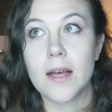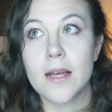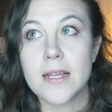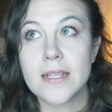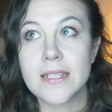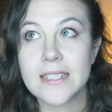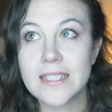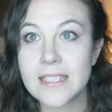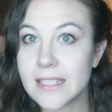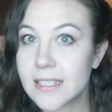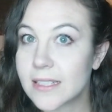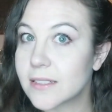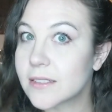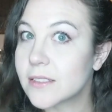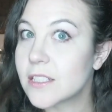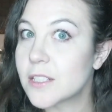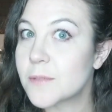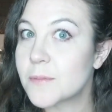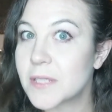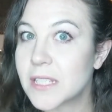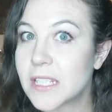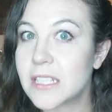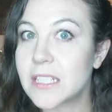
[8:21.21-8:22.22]
Until
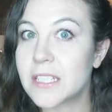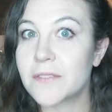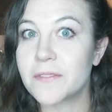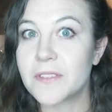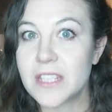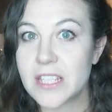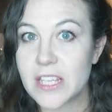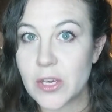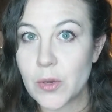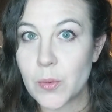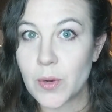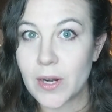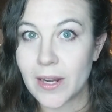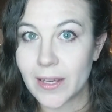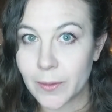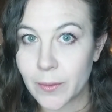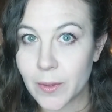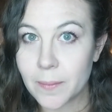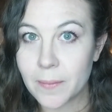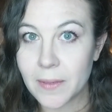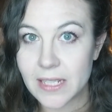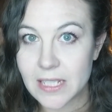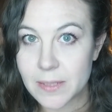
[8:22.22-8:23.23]
the beginning of the year, when I
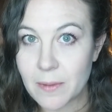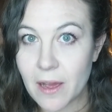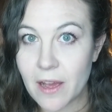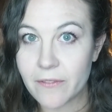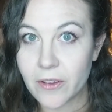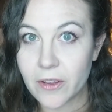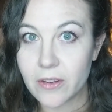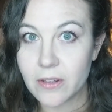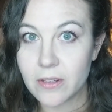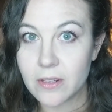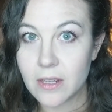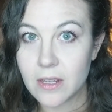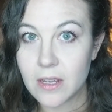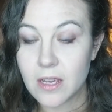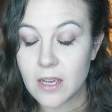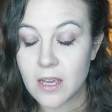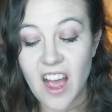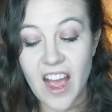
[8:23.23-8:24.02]
quit my smartphone,